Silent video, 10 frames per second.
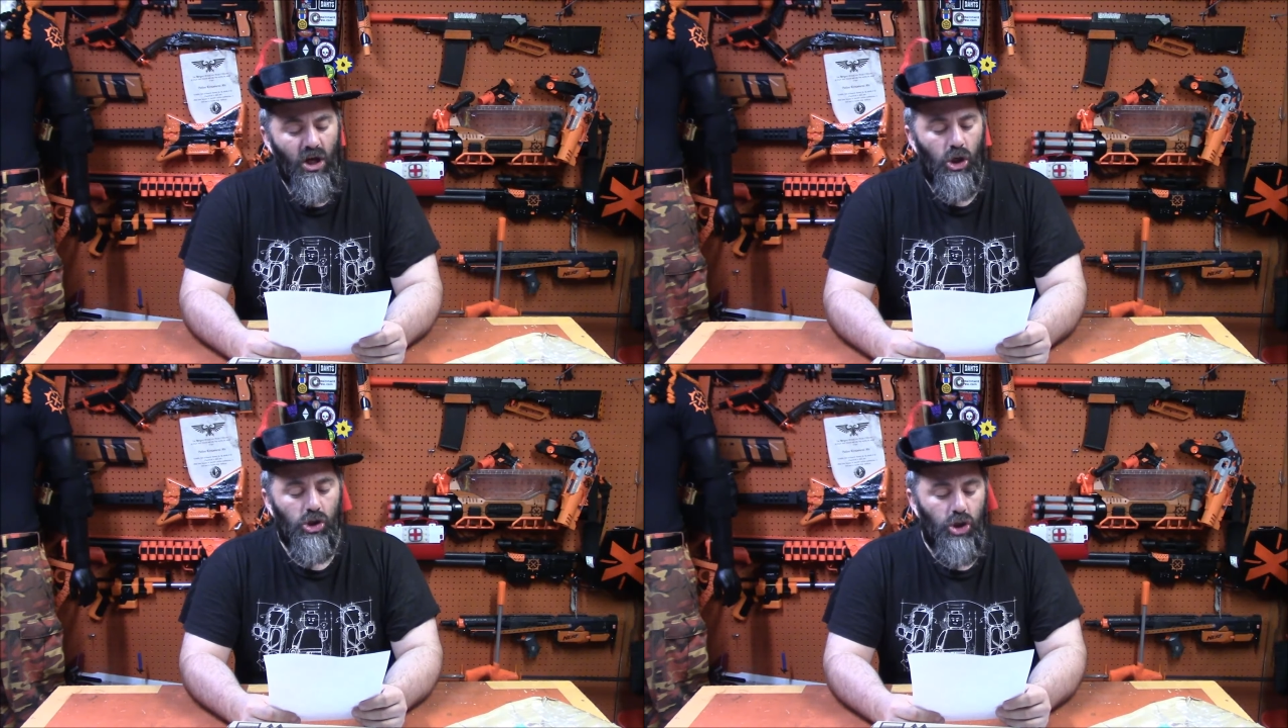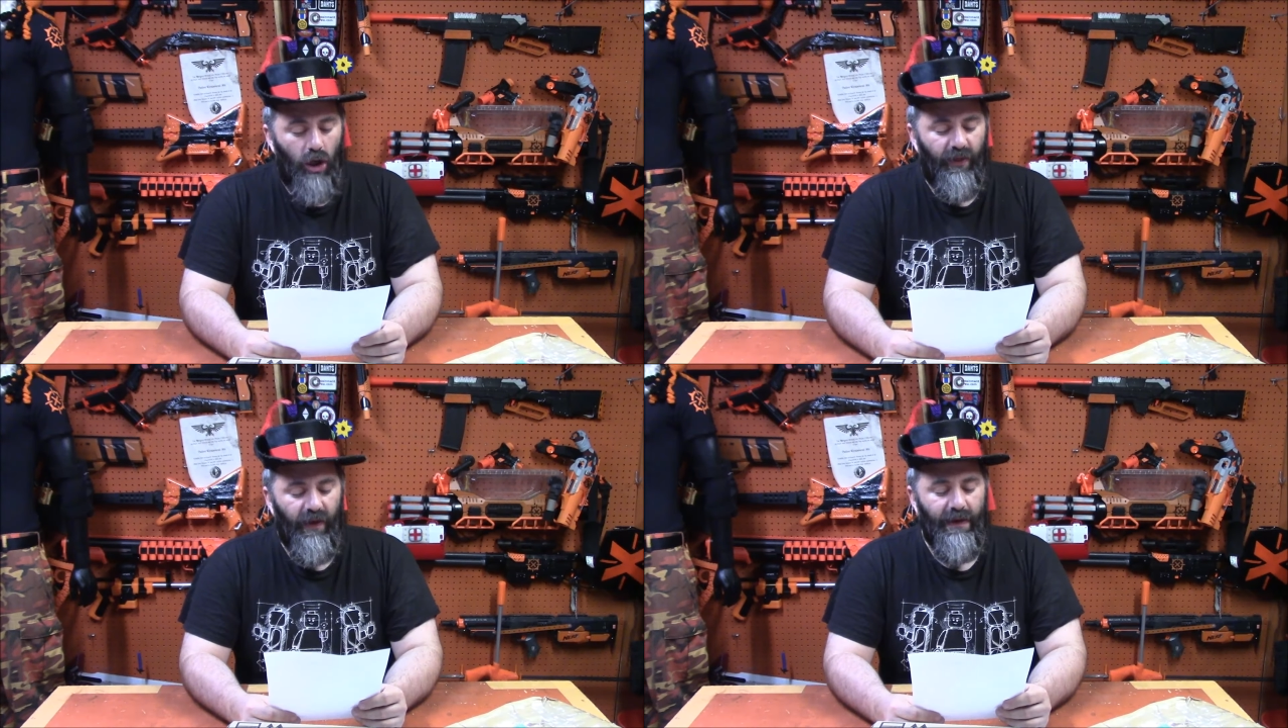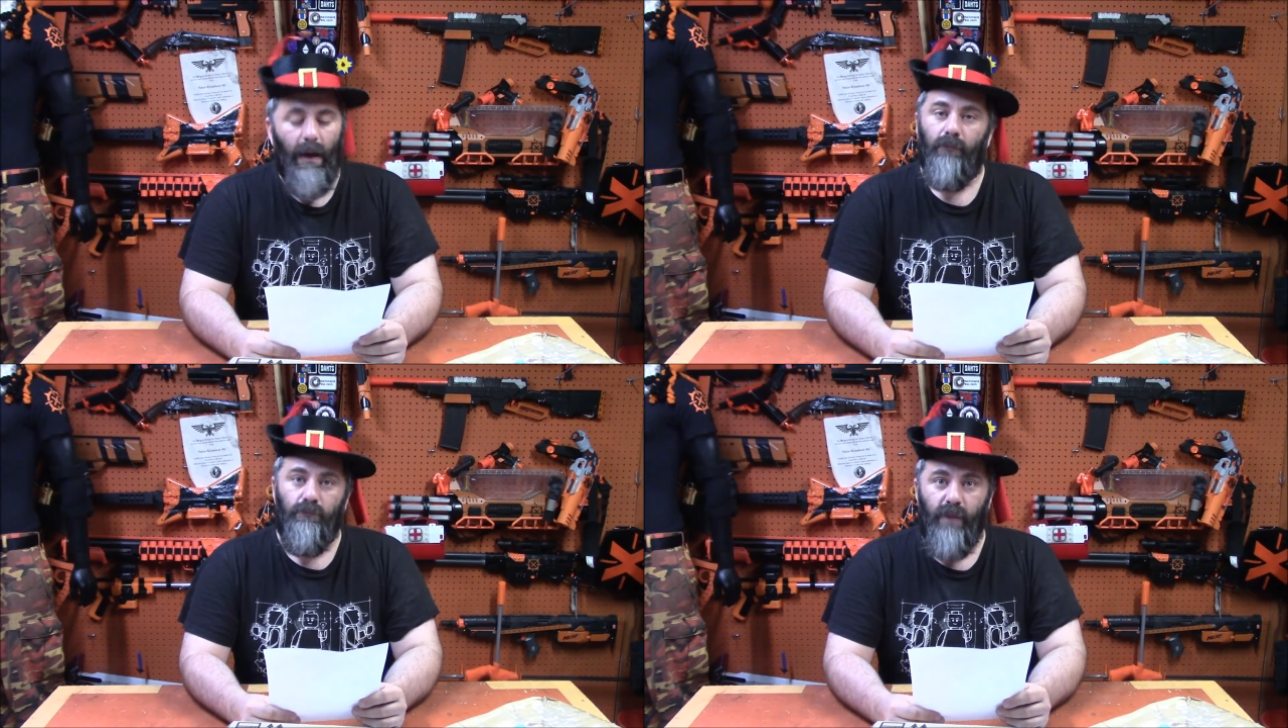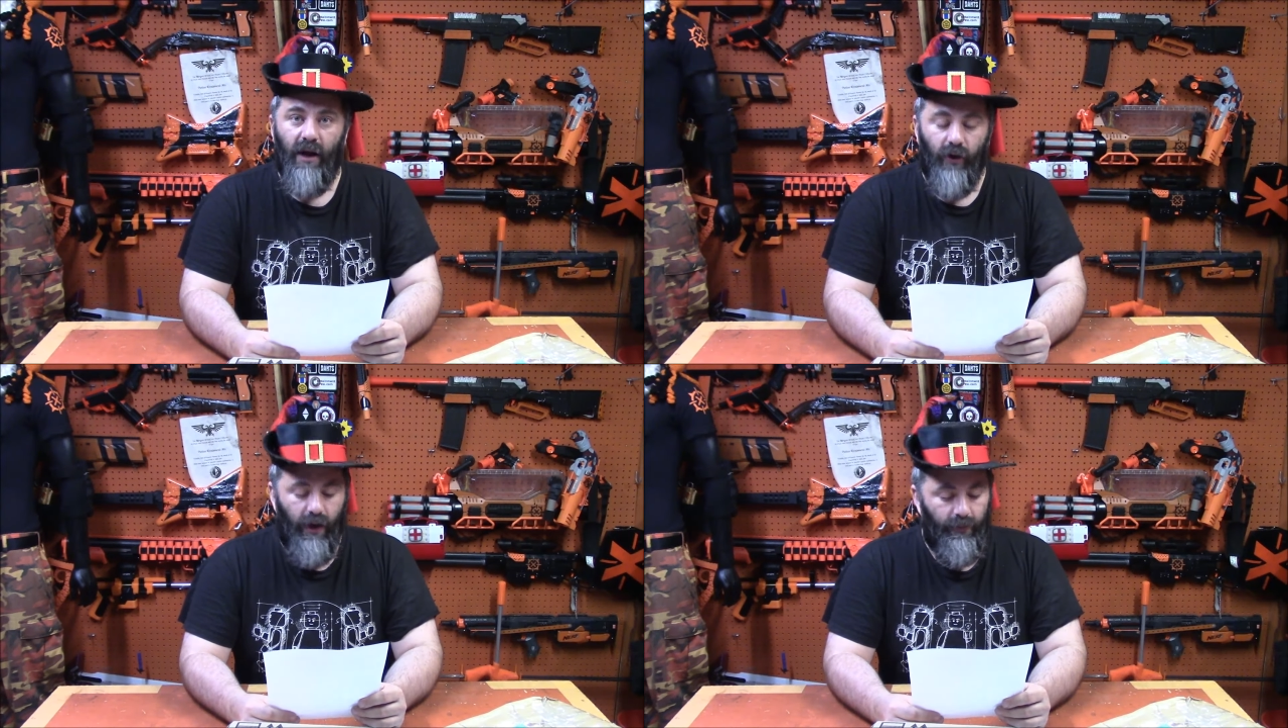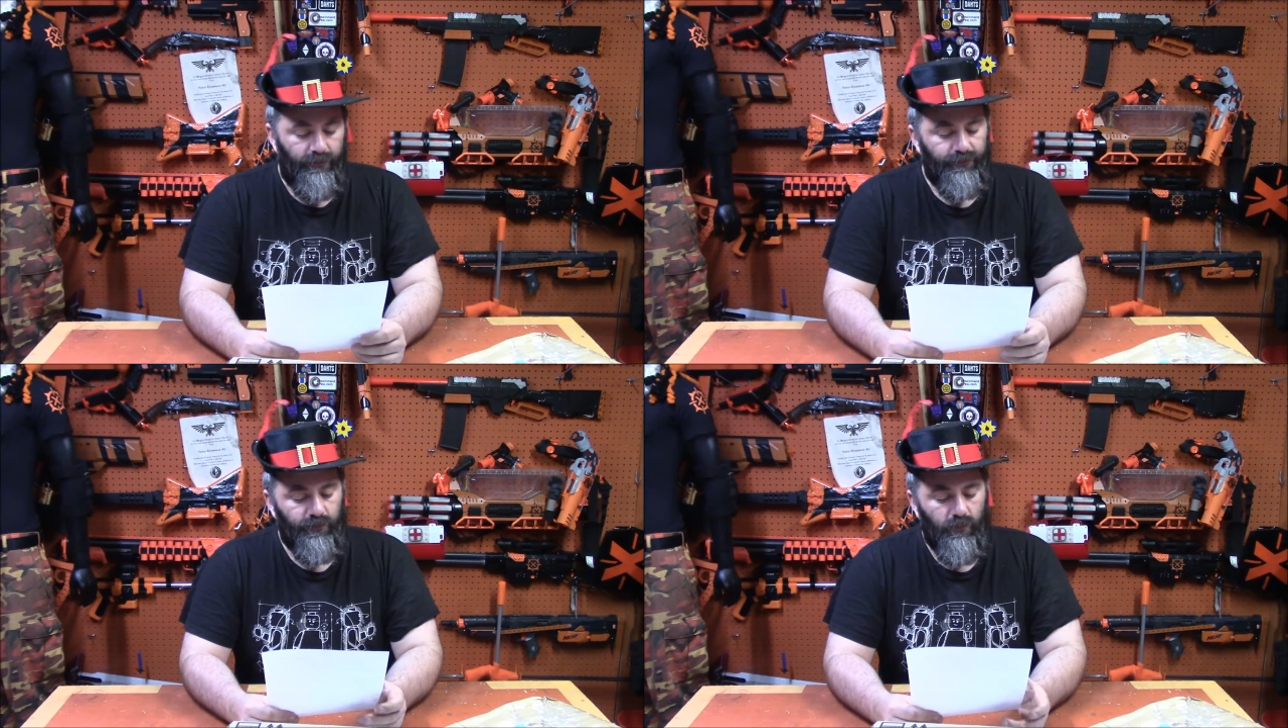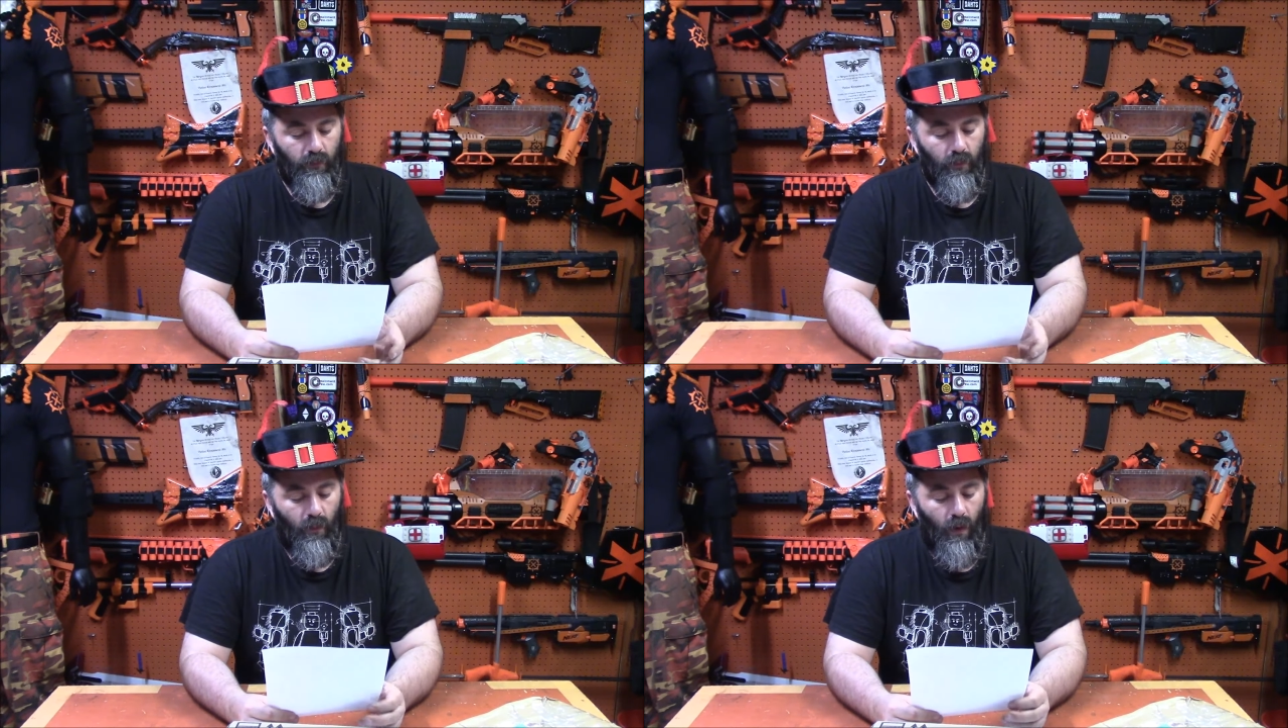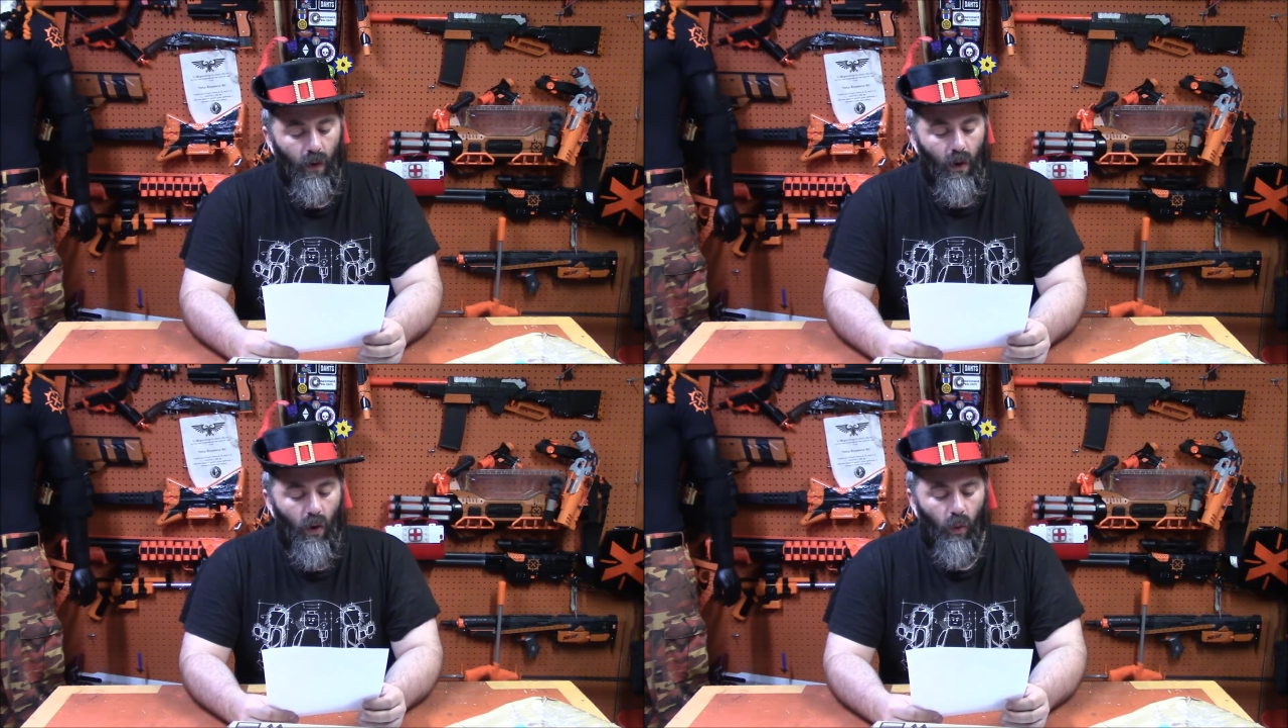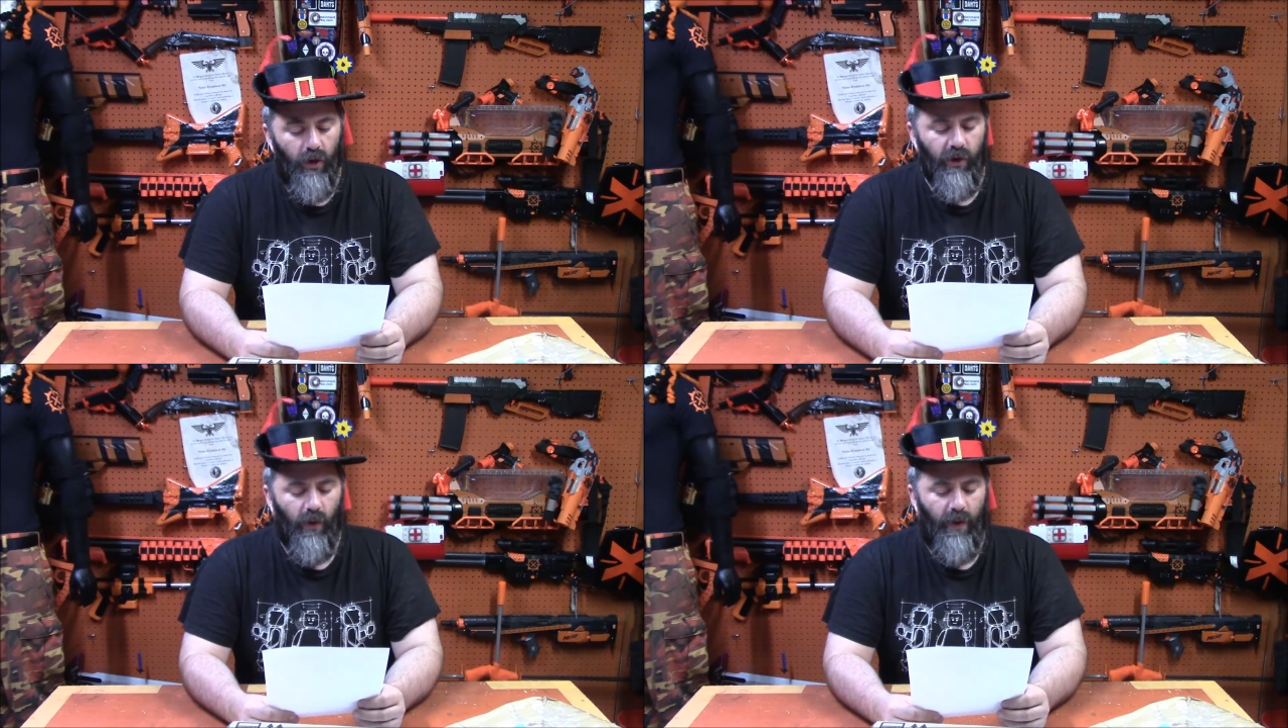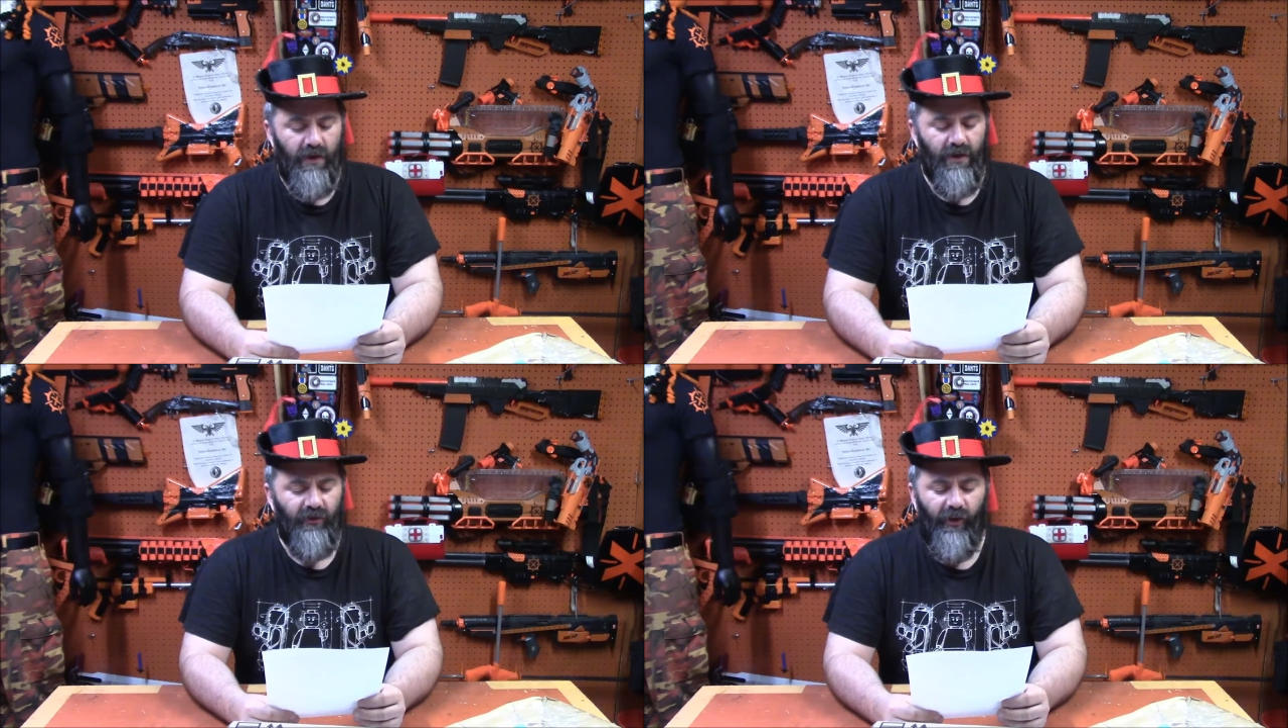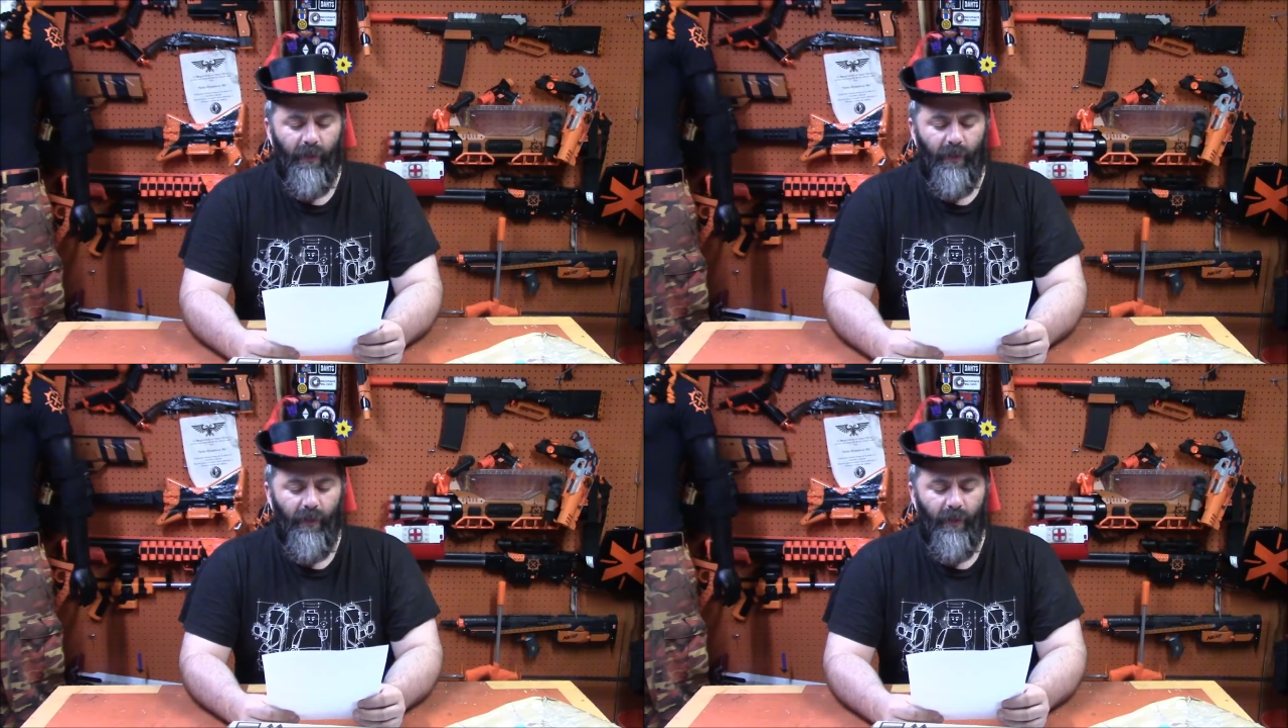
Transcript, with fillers: Jonathan Berry. What are your opinions on